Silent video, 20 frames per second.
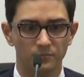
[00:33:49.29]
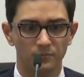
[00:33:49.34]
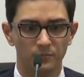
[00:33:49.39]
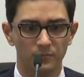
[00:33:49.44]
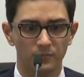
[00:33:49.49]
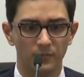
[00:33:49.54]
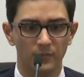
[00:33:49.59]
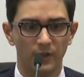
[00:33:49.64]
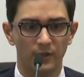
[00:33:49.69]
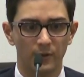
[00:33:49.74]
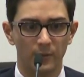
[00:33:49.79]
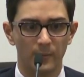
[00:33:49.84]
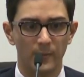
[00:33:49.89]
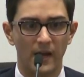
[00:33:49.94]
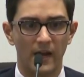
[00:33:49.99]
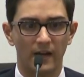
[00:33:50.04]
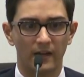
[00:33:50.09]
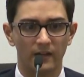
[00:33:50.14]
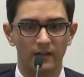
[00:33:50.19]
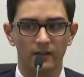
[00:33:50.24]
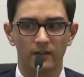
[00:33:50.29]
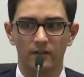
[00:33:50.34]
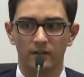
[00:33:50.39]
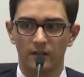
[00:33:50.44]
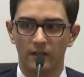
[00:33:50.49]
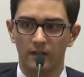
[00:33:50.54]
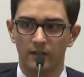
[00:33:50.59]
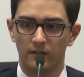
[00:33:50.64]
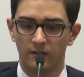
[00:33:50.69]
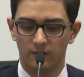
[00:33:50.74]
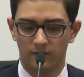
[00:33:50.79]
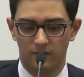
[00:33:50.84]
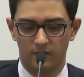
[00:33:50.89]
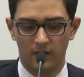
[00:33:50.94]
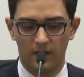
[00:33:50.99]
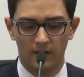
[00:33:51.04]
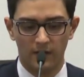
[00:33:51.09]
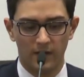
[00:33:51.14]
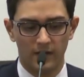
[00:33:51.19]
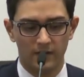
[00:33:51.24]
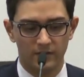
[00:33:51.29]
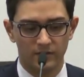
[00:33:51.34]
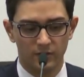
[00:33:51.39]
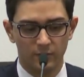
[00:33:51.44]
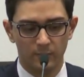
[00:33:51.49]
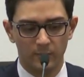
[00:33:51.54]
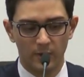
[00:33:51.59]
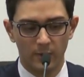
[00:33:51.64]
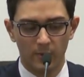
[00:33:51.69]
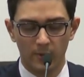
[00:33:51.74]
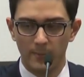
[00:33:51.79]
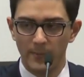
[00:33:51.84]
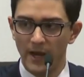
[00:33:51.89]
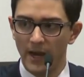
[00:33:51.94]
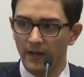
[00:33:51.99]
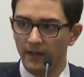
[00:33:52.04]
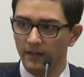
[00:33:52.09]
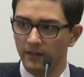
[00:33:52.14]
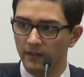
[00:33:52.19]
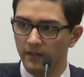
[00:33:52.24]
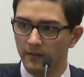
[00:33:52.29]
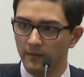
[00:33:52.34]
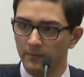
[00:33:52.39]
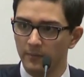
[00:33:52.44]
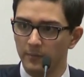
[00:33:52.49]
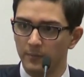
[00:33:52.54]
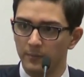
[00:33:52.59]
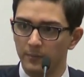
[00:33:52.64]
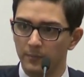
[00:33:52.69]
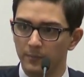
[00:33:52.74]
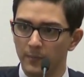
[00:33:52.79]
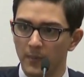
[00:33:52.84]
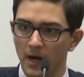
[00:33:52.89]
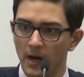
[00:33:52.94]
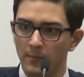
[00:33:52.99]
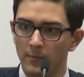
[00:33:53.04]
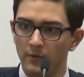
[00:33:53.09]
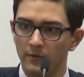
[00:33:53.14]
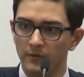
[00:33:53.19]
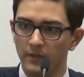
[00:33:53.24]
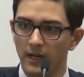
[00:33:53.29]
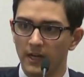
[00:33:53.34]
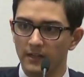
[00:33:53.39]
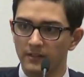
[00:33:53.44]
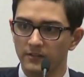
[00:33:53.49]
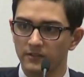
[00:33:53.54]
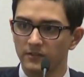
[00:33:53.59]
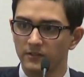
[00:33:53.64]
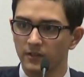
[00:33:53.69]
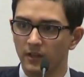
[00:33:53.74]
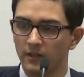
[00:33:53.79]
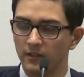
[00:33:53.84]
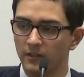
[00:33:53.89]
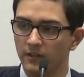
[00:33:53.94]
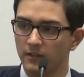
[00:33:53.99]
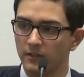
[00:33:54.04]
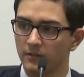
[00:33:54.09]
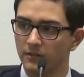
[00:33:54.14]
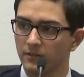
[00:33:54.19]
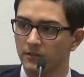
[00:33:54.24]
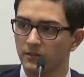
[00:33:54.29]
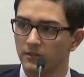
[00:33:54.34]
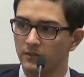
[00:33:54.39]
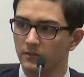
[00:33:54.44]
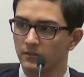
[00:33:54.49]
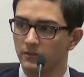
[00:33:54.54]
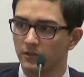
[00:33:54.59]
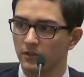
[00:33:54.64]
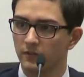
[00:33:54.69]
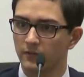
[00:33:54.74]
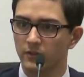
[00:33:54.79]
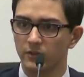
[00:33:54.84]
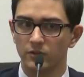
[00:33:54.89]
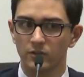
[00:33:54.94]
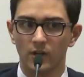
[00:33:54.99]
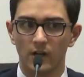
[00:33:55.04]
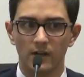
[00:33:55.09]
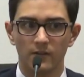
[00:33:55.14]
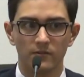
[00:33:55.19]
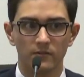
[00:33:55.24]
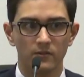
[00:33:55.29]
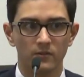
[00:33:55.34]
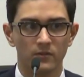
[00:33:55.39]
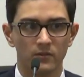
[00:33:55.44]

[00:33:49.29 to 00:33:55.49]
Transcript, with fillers: They're back in, I assume they were back in the mob of guys on the service drive.